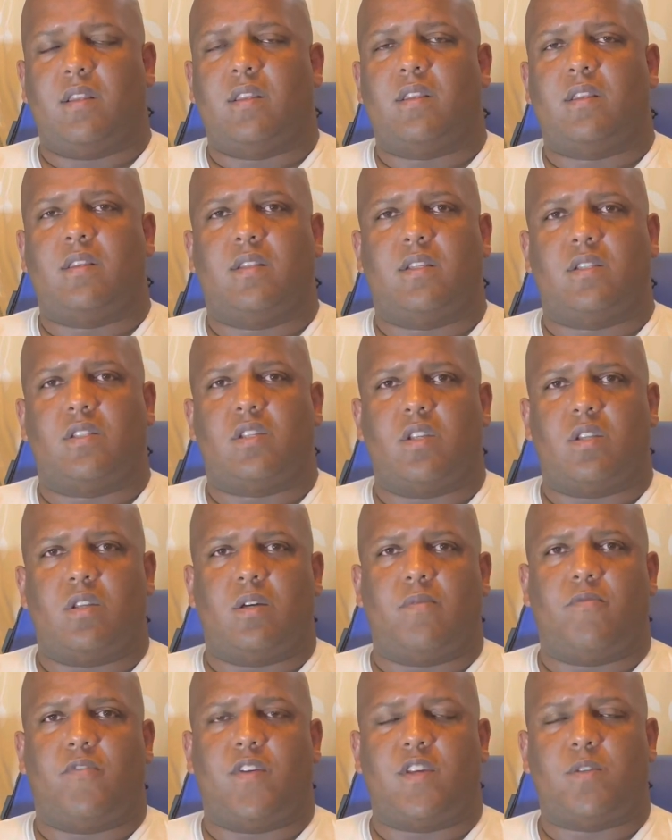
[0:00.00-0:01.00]

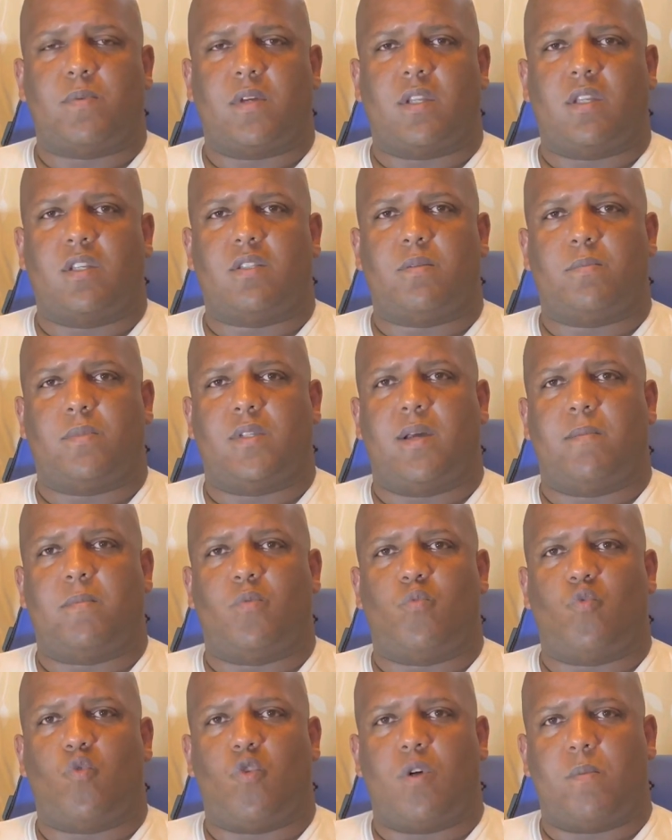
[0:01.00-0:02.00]
Facebook needs some time to
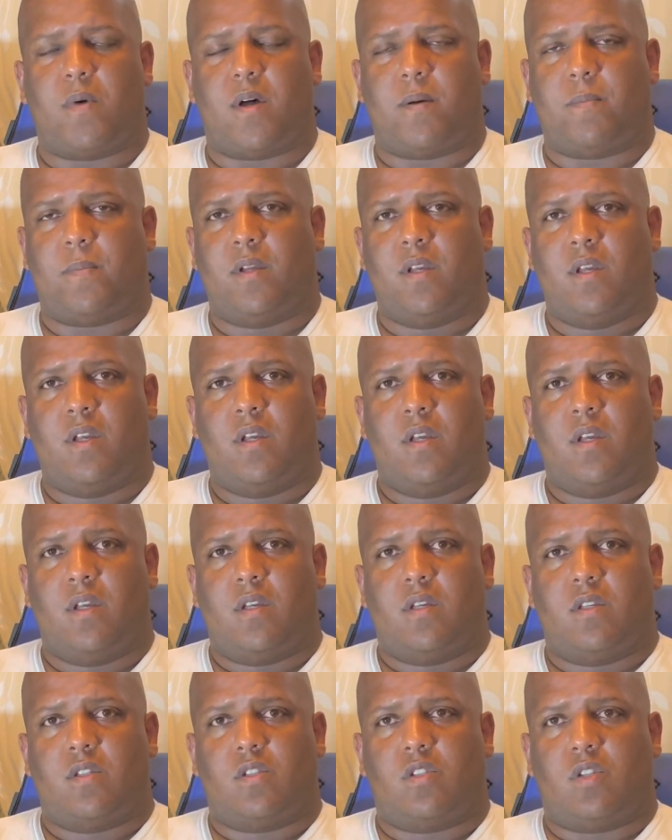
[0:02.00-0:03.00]
warm up.
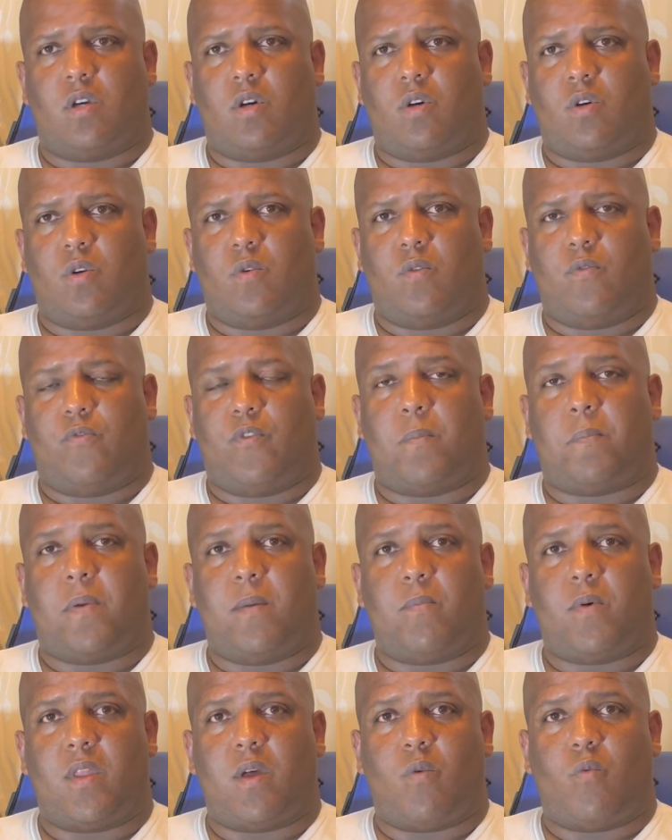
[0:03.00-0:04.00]
So for
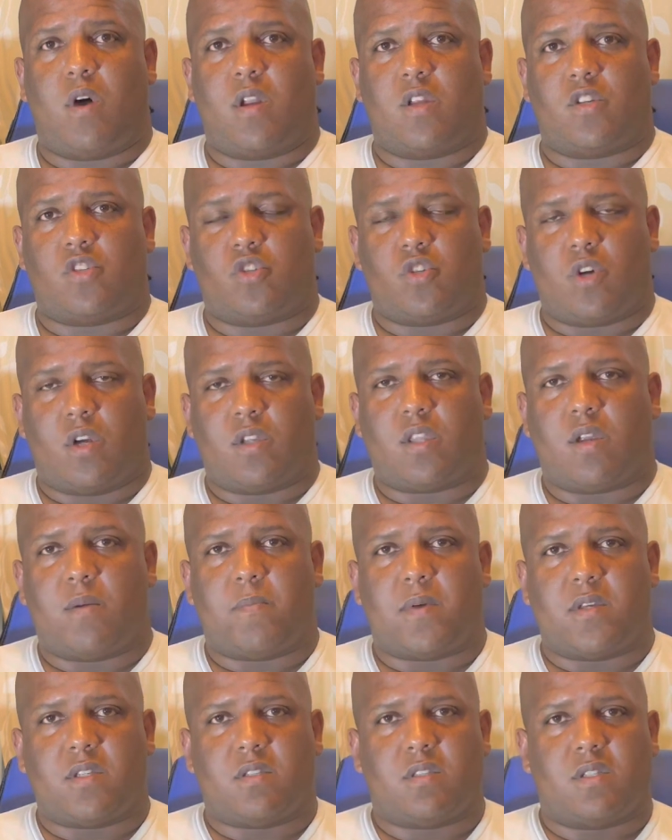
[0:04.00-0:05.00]
people that want to start their
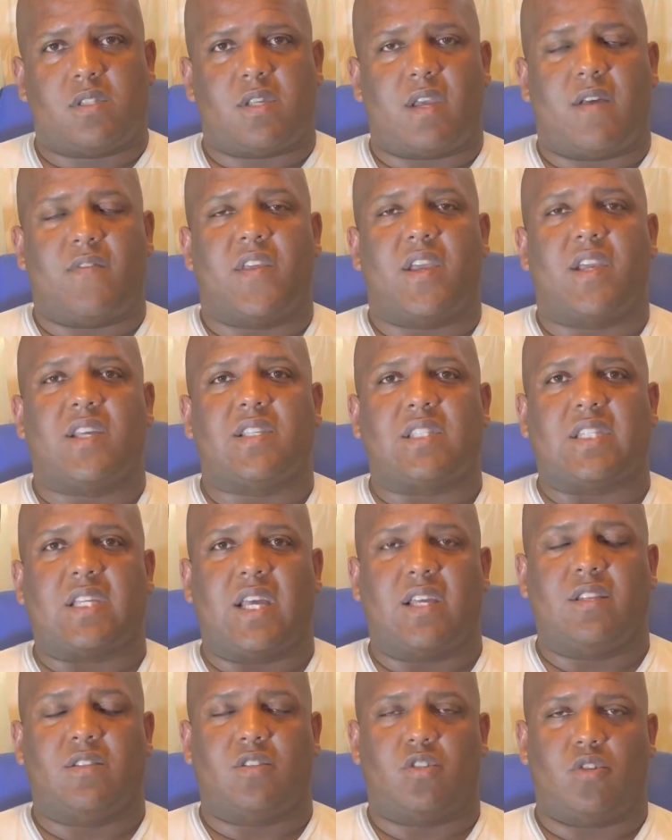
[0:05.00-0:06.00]
business and they
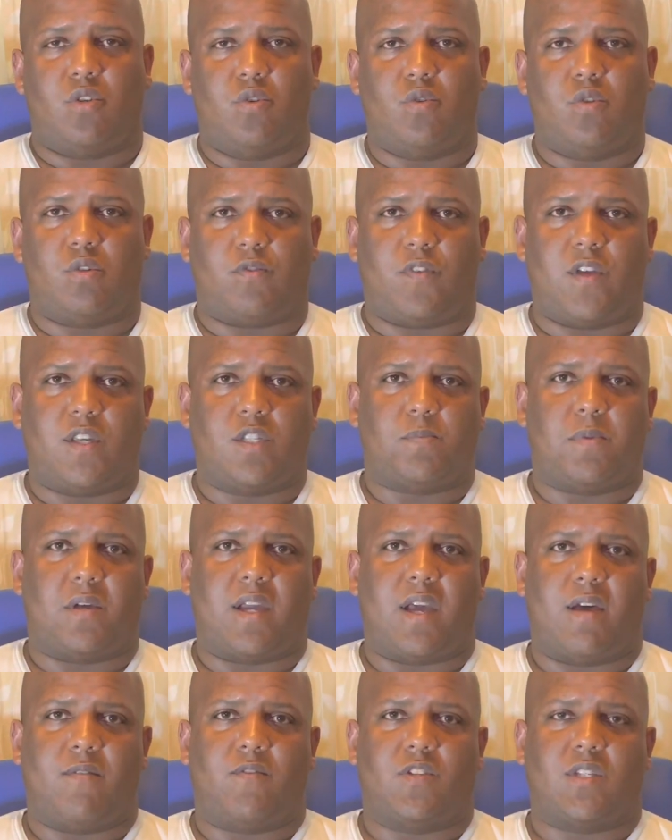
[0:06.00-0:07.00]
intend to use Facebook
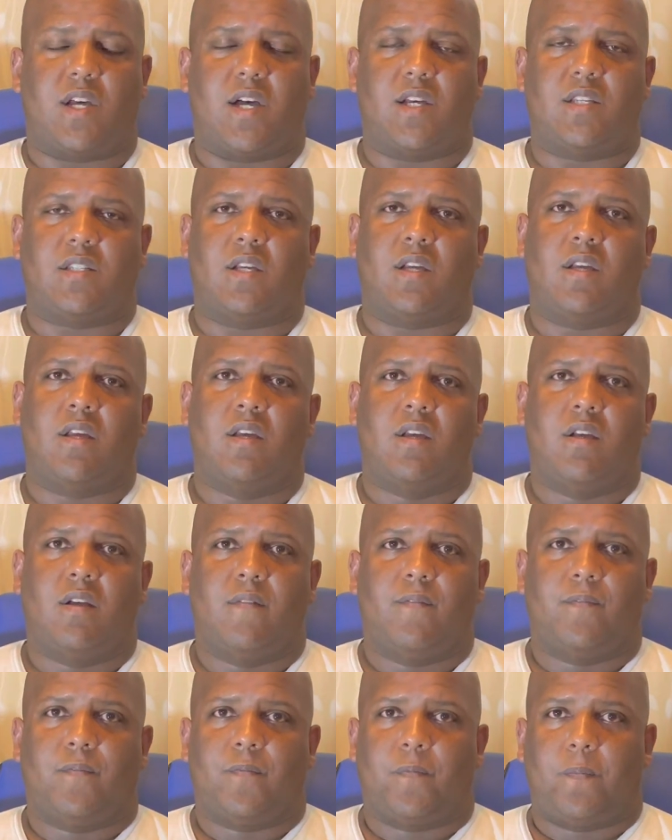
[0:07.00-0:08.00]
advertising,
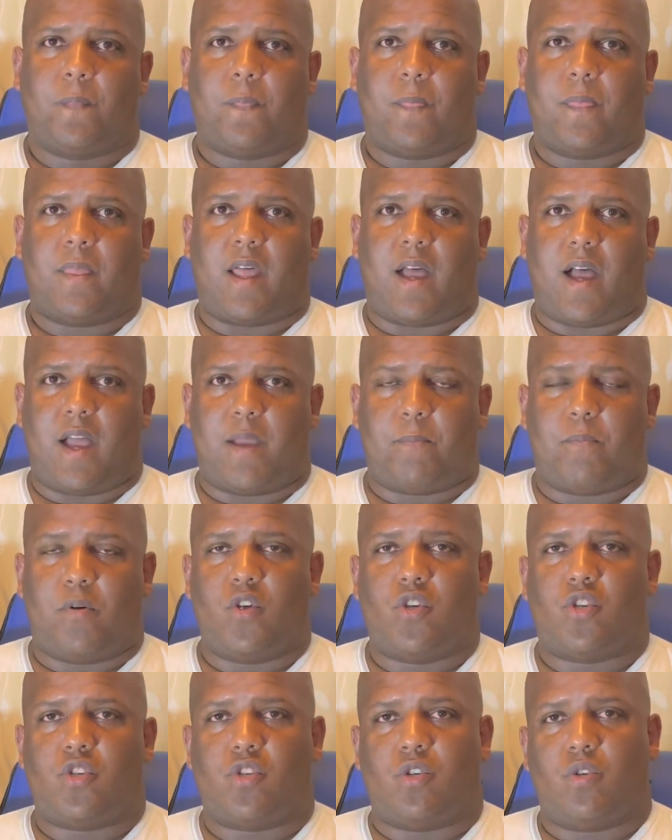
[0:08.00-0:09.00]
I
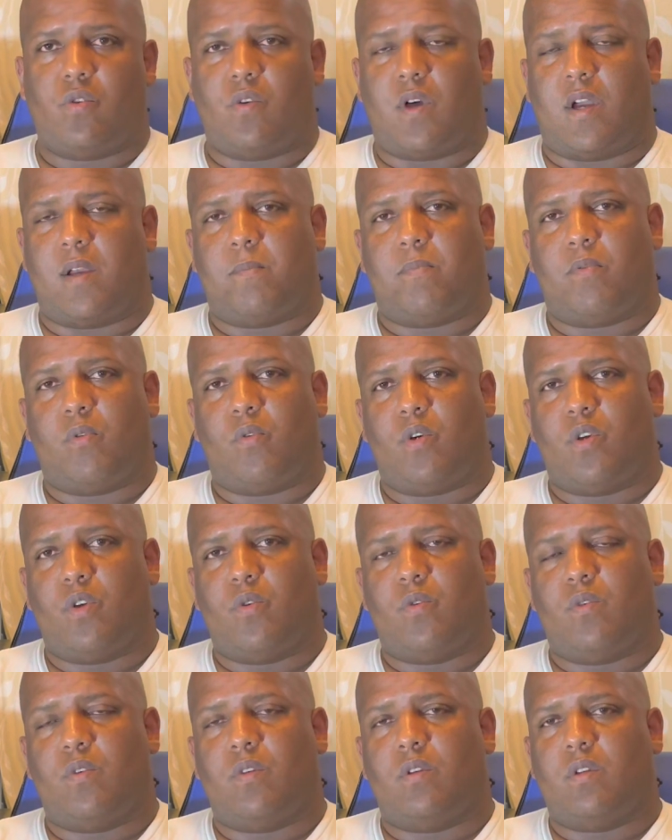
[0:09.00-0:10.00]
push you, I implore
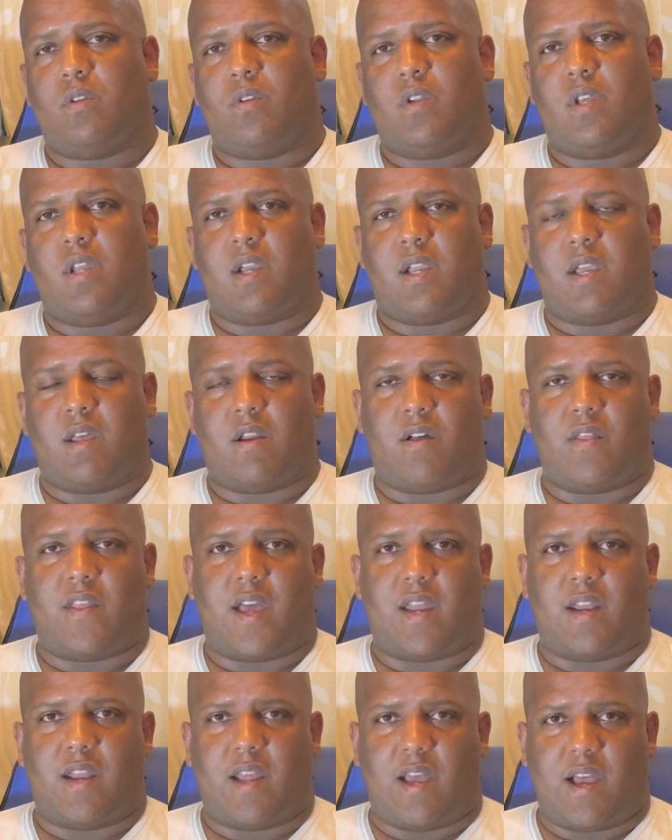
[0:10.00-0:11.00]
you, you need to get on
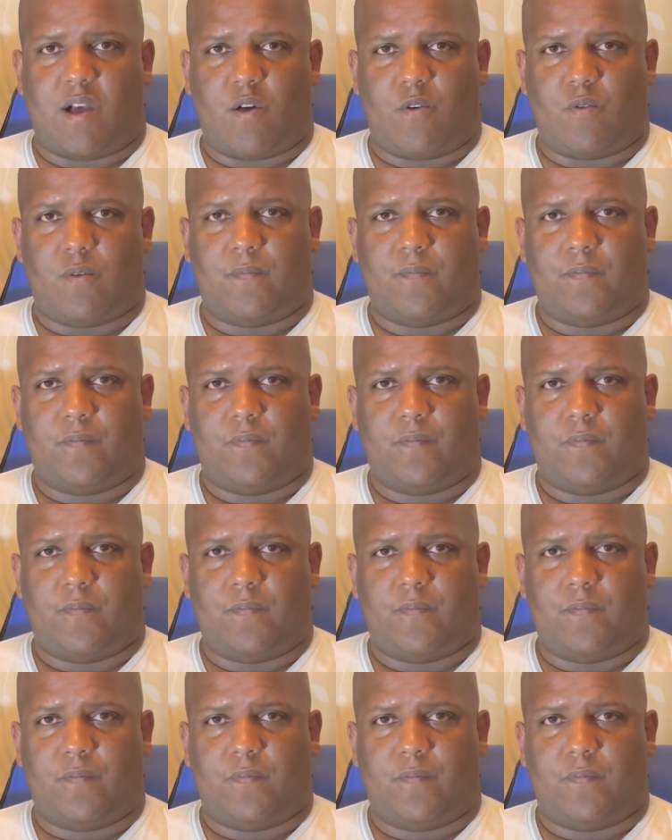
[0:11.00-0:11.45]
that now,